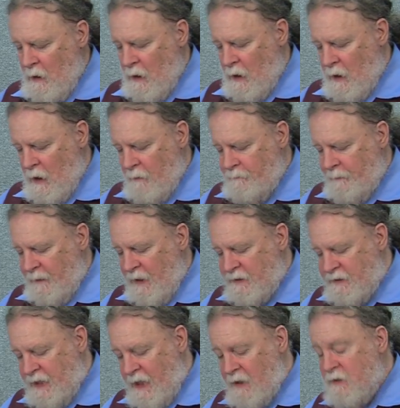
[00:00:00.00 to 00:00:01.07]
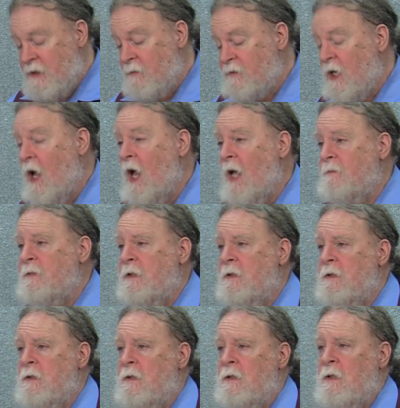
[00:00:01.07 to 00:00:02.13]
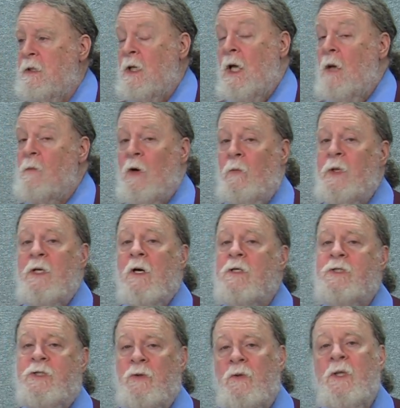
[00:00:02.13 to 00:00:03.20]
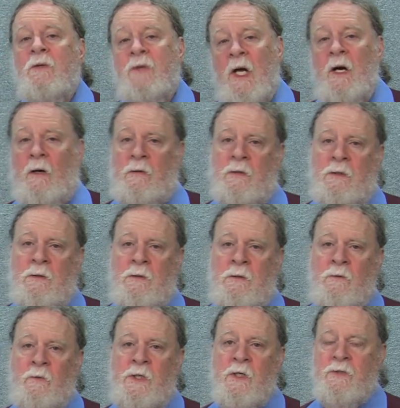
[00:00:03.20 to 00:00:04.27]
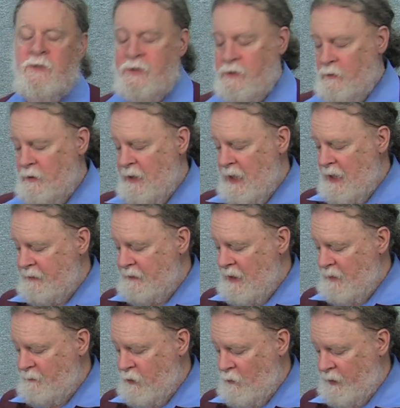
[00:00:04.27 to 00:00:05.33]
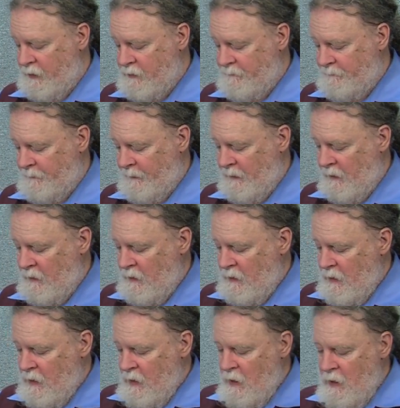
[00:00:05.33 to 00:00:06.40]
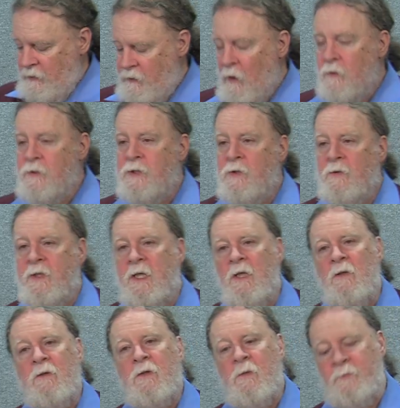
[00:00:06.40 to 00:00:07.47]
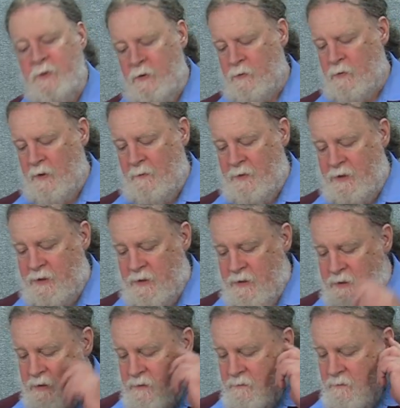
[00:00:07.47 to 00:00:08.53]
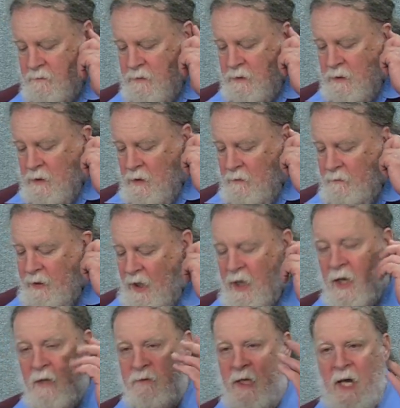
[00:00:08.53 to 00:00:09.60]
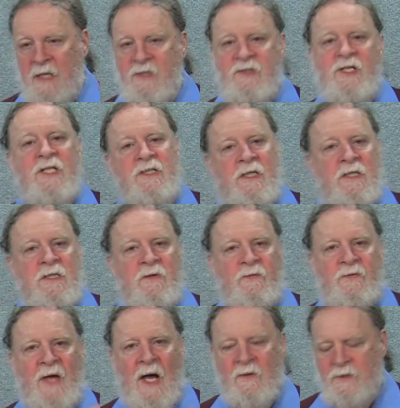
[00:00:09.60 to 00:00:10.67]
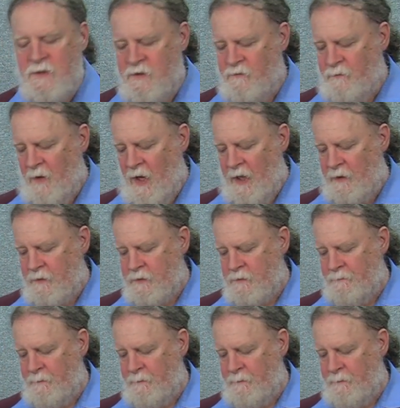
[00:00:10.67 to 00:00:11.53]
Um, it's taken some time but we are surely there. We are surely at that point. Those who kill computer images but at a distance of thousands of miles,